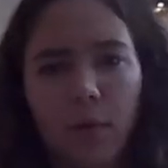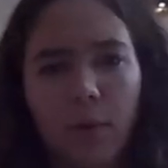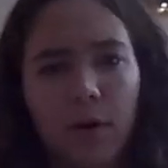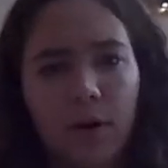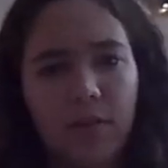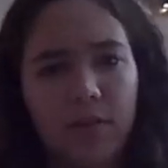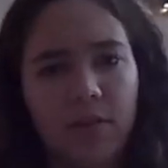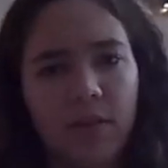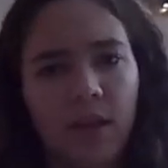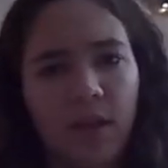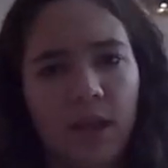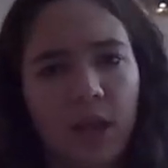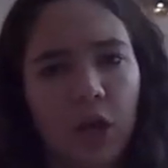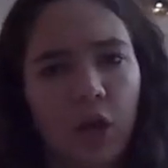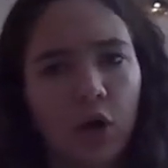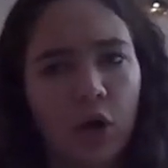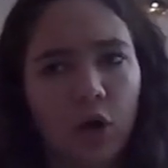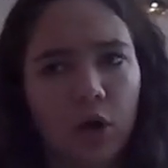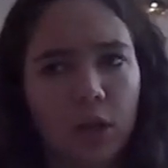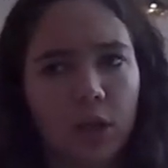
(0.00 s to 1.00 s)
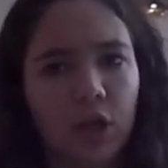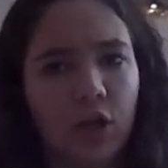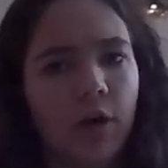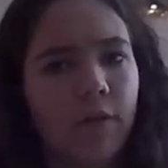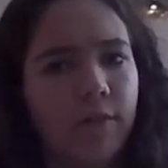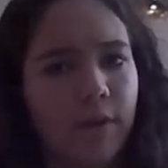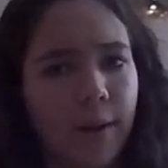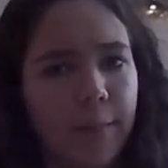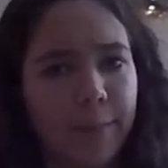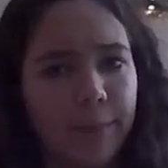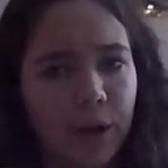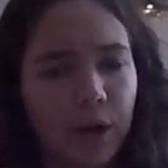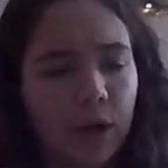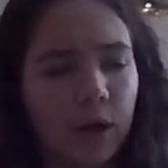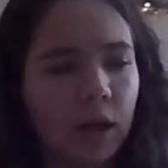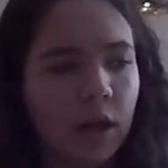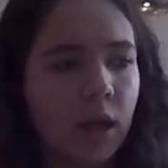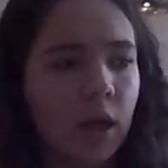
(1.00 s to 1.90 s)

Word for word: I want to say like early November.